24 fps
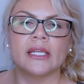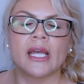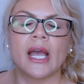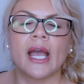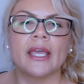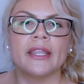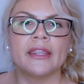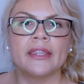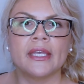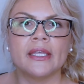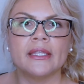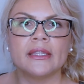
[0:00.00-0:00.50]

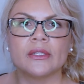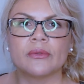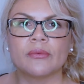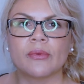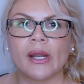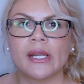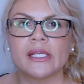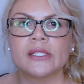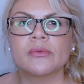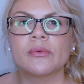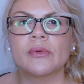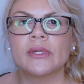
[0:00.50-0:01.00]
I think the
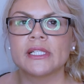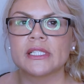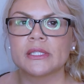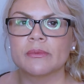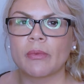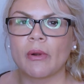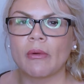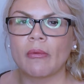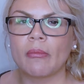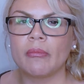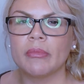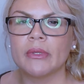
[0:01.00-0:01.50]
rice one is
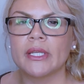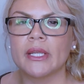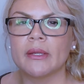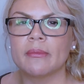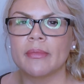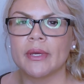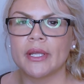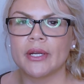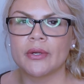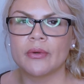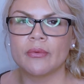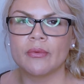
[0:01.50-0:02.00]
probably a
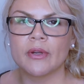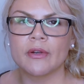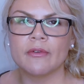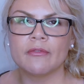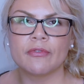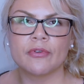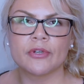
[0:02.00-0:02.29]
better one